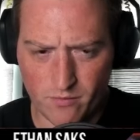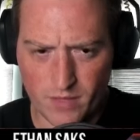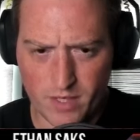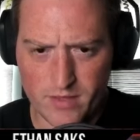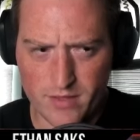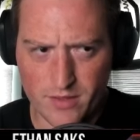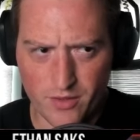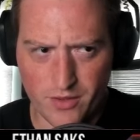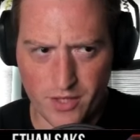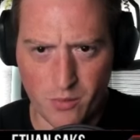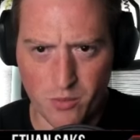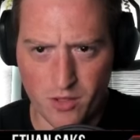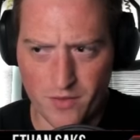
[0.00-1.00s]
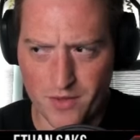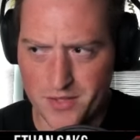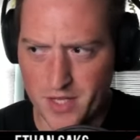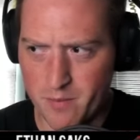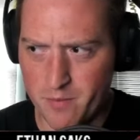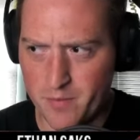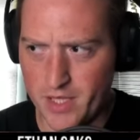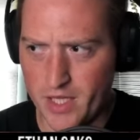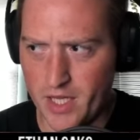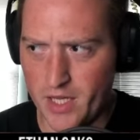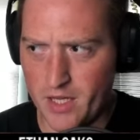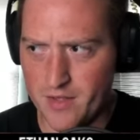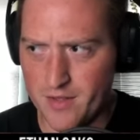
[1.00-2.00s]
I still think we're on the same
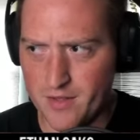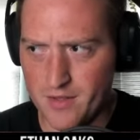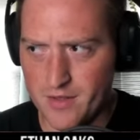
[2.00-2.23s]
plan.